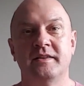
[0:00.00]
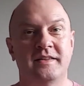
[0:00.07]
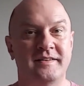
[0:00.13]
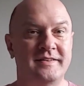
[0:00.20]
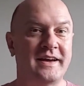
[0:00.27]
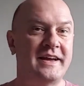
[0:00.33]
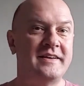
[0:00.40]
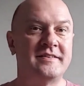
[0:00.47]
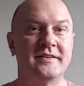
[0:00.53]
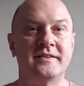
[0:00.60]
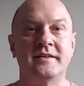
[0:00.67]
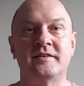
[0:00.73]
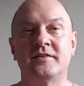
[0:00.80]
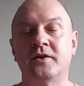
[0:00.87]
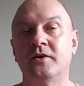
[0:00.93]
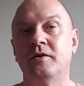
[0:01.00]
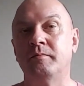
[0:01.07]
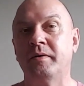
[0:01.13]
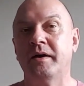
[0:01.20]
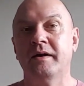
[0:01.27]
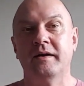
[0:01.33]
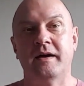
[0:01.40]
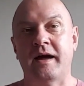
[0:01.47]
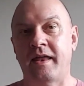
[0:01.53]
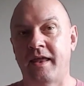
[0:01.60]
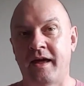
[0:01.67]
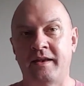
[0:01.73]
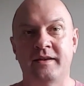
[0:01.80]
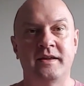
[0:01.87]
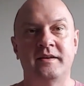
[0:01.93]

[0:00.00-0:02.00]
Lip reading: the date at the top and